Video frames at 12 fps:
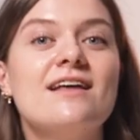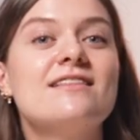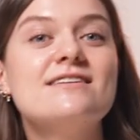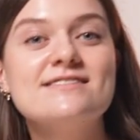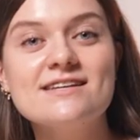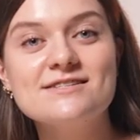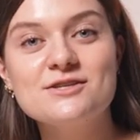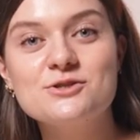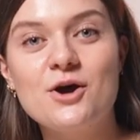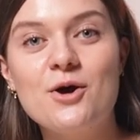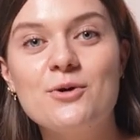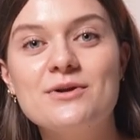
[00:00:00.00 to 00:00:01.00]
This sets the
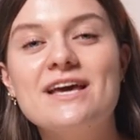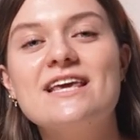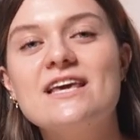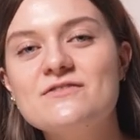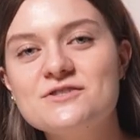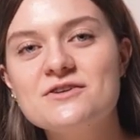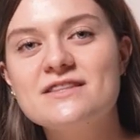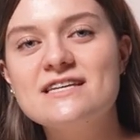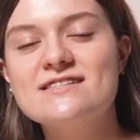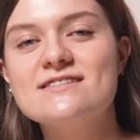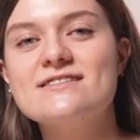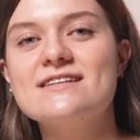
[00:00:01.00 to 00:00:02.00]
tone and gives your
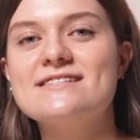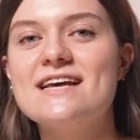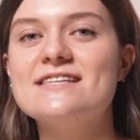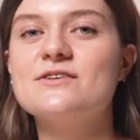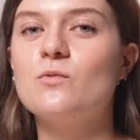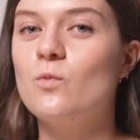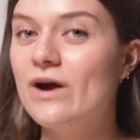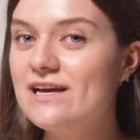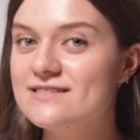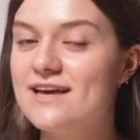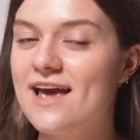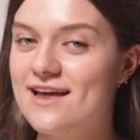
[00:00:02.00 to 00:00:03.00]
thesis a sense of
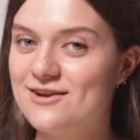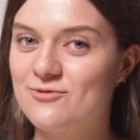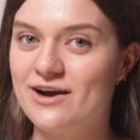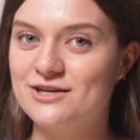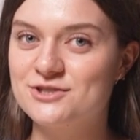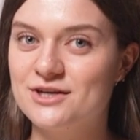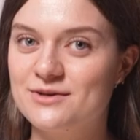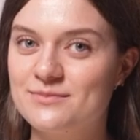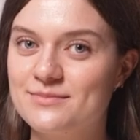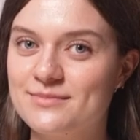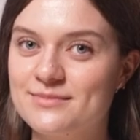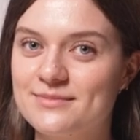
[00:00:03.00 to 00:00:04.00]
weight and direction.
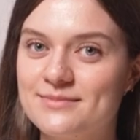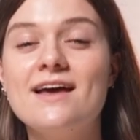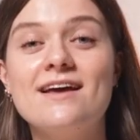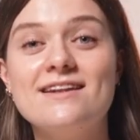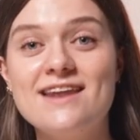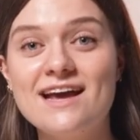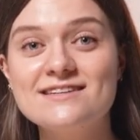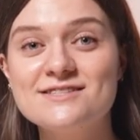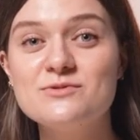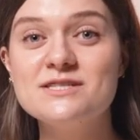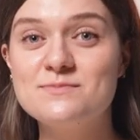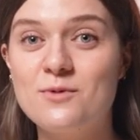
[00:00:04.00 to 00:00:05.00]
Next, the
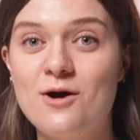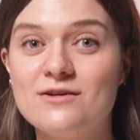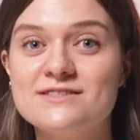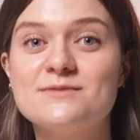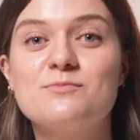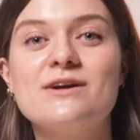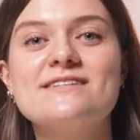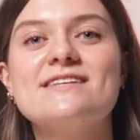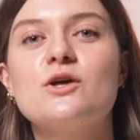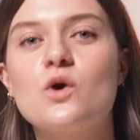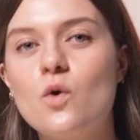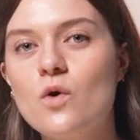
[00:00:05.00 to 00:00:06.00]
response brings in
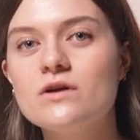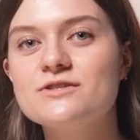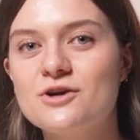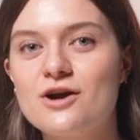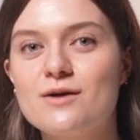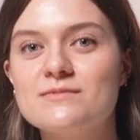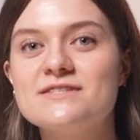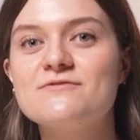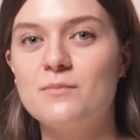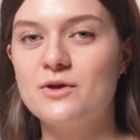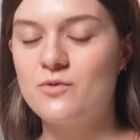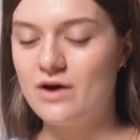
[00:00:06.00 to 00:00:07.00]
the core terms
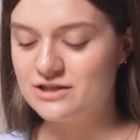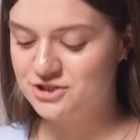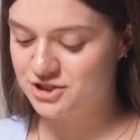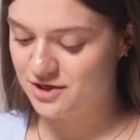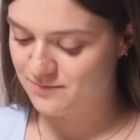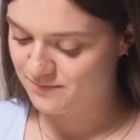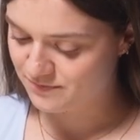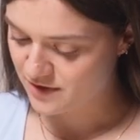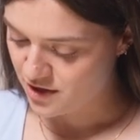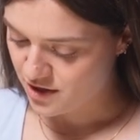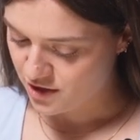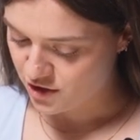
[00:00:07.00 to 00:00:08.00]
from the question:
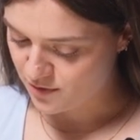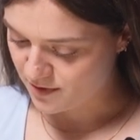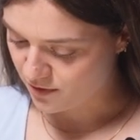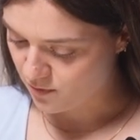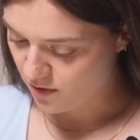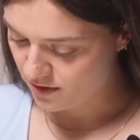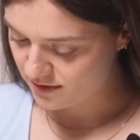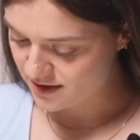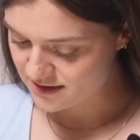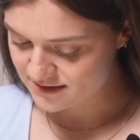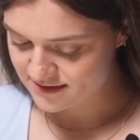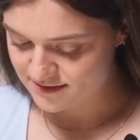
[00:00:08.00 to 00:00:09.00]
human
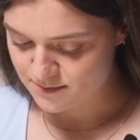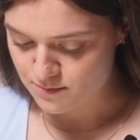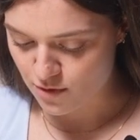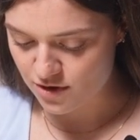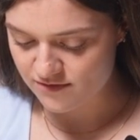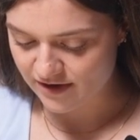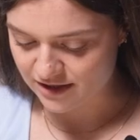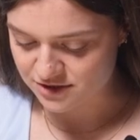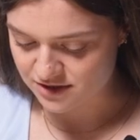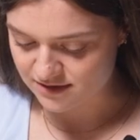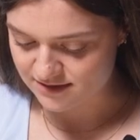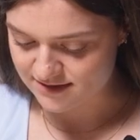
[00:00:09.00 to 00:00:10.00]
qualities,
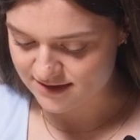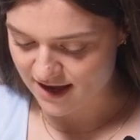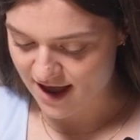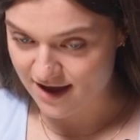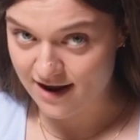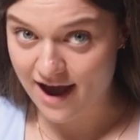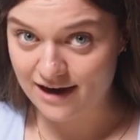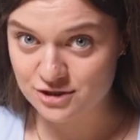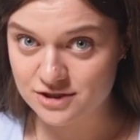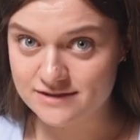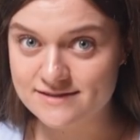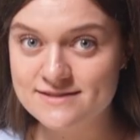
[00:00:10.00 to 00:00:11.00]
motivations, and
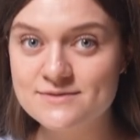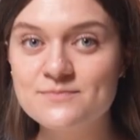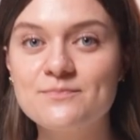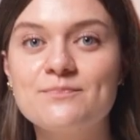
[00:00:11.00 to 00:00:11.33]
actions.